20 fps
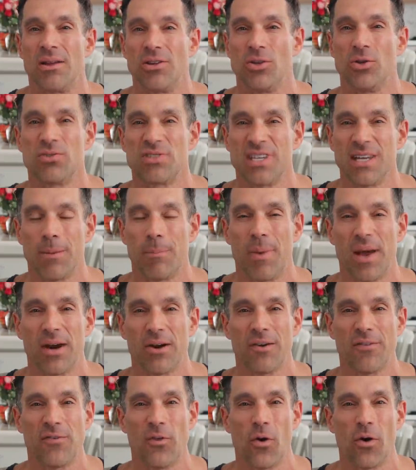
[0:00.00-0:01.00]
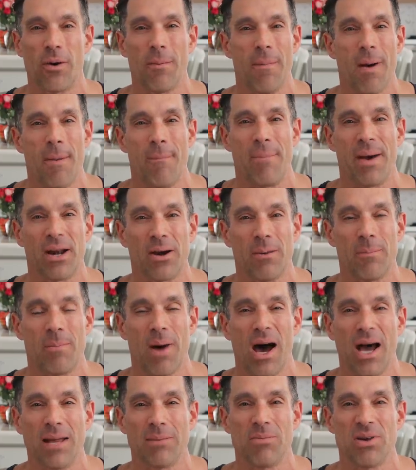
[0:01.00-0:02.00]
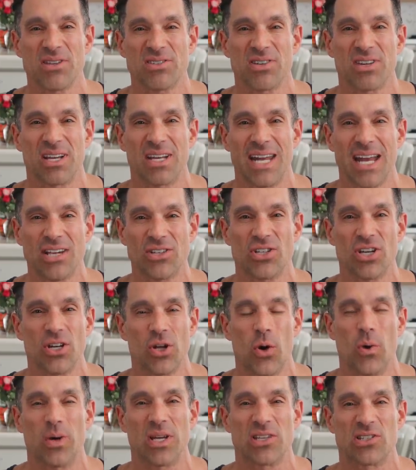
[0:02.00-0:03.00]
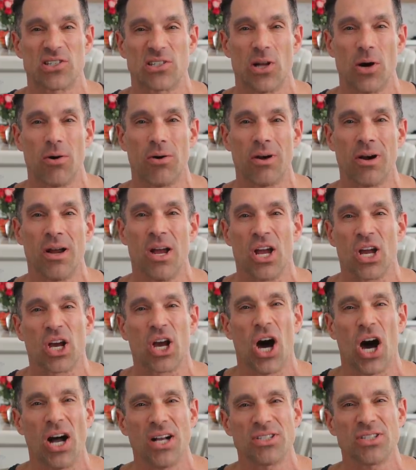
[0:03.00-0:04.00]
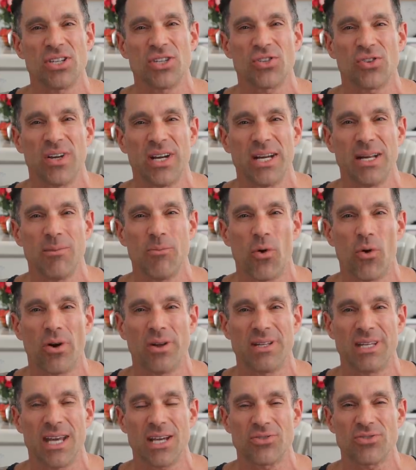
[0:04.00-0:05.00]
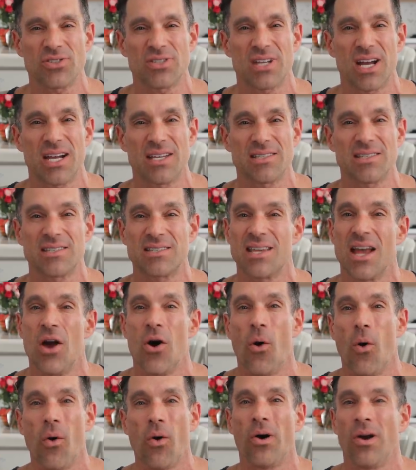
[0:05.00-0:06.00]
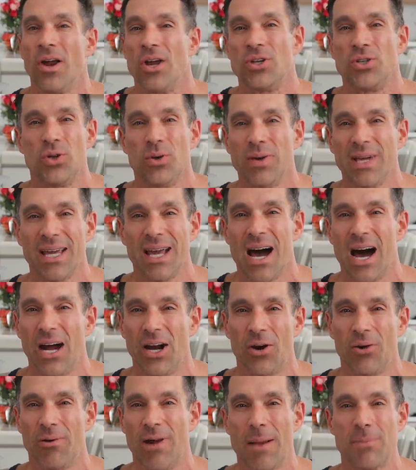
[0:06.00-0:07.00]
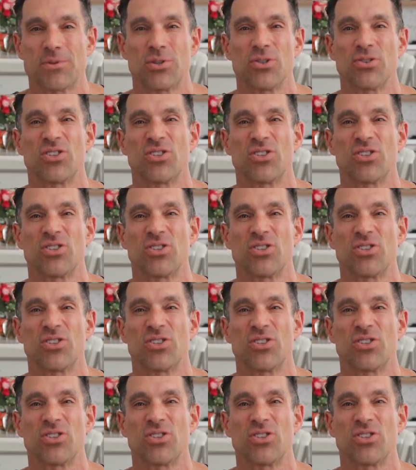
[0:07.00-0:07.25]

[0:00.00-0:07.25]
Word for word: using better form, better mind muscle connection, going slower, concentrating more on the exercises, or doing higher reps.